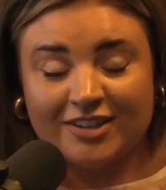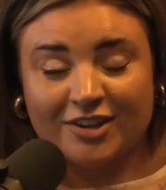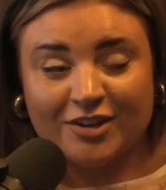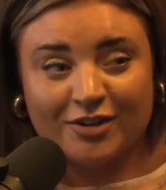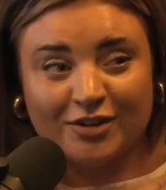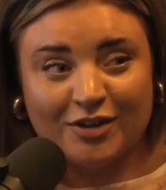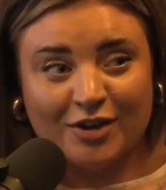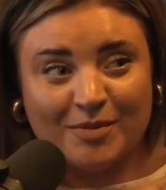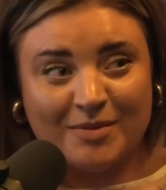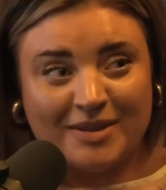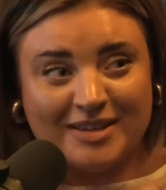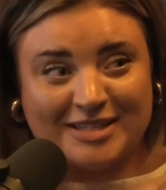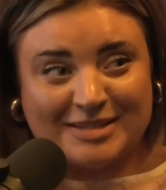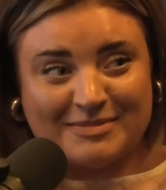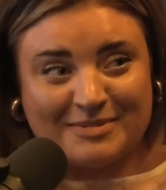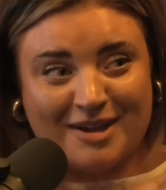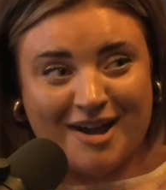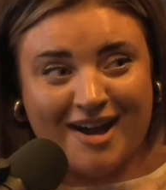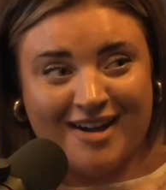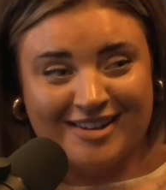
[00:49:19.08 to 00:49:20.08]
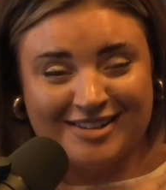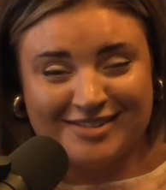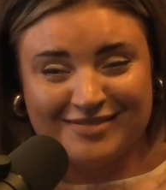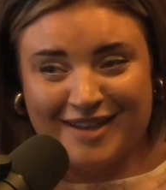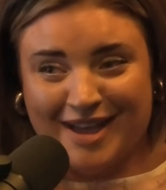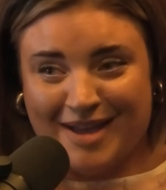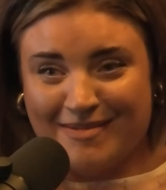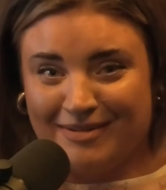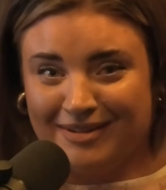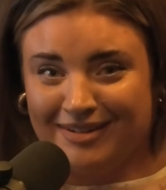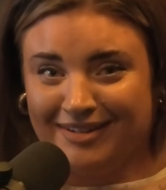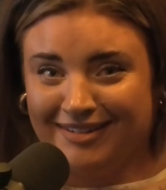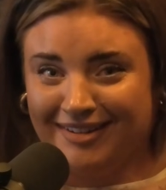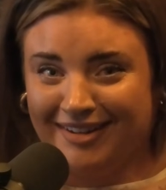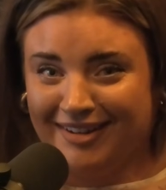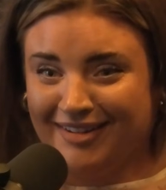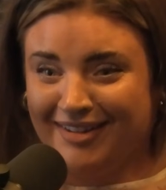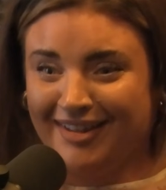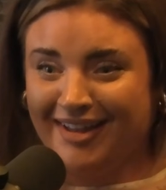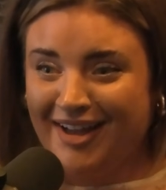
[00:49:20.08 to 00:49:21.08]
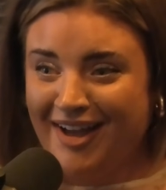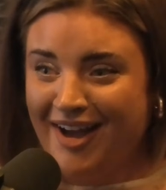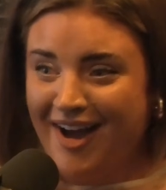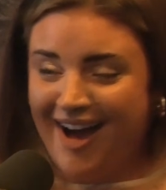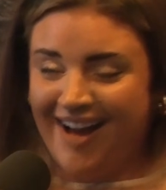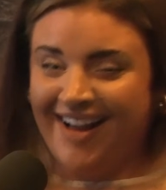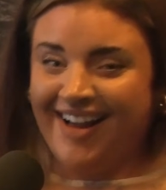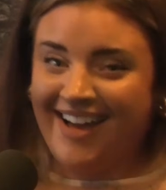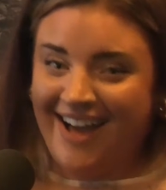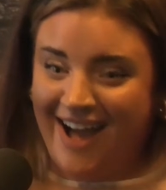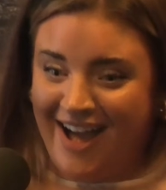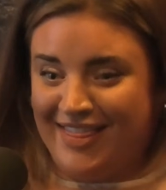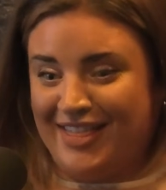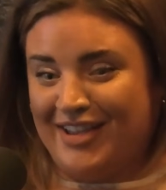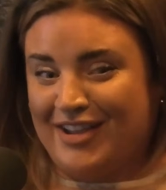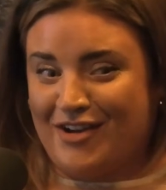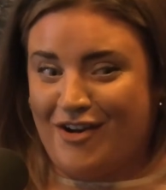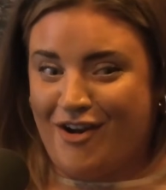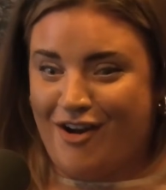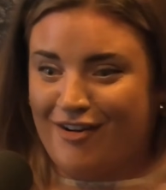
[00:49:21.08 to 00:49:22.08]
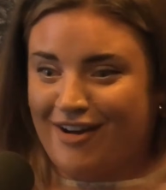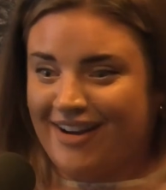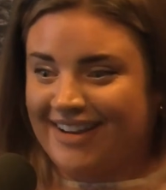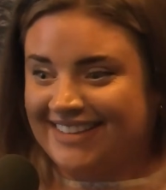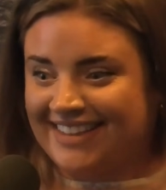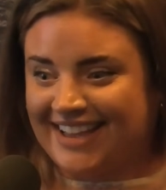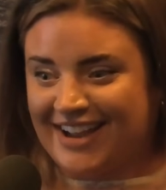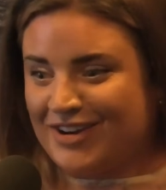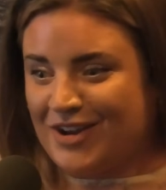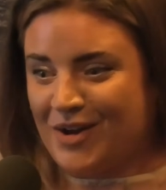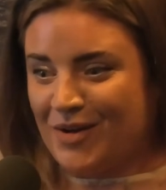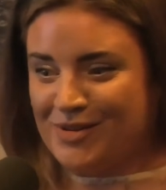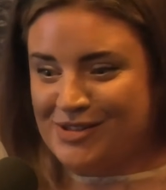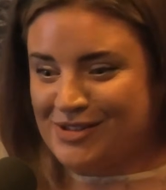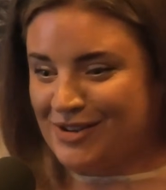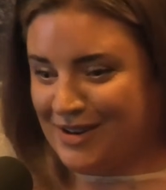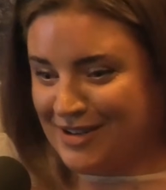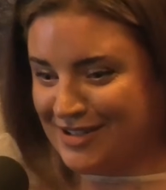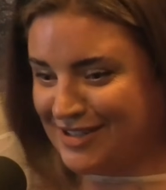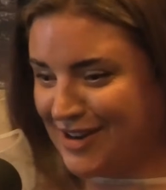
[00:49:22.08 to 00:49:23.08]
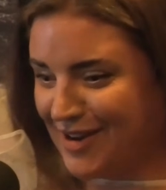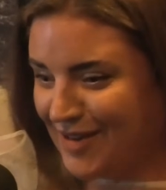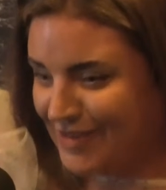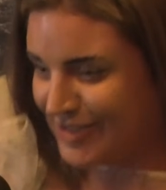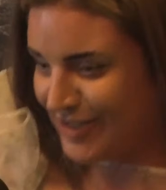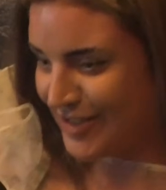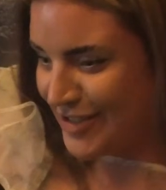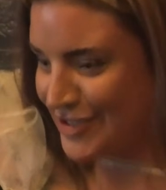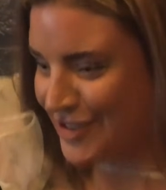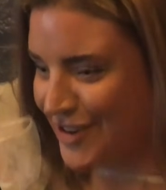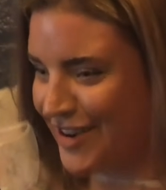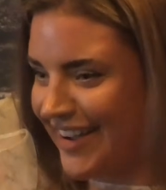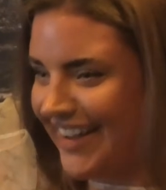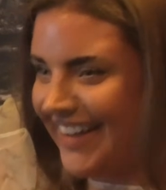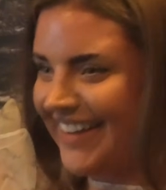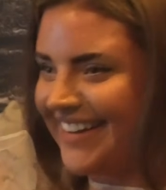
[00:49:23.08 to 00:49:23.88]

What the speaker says: they're going to come in, to be honest, baby. I think you're all right there. No one's going to try it.